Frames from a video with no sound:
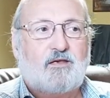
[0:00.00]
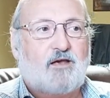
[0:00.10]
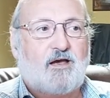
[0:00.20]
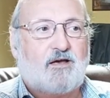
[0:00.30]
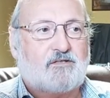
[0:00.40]

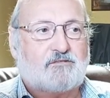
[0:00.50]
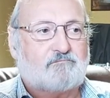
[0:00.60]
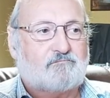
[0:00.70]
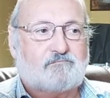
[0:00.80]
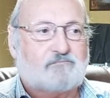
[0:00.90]
Uh,
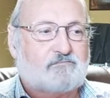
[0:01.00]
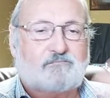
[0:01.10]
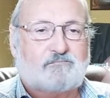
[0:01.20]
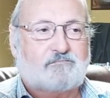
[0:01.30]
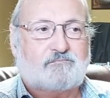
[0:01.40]

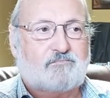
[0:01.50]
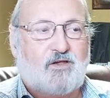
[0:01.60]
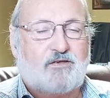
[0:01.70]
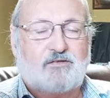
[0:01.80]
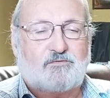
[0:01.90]

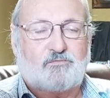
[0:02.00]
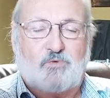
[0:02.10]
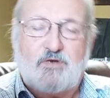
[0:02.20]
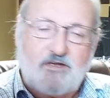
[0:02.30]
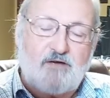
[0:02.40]

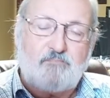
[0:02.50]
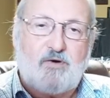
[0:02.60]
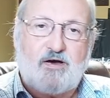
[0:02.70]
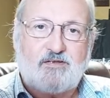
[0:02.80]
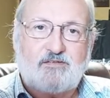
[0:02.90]
Reading up
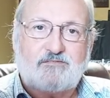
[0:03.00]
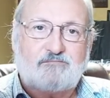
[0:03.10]
on it,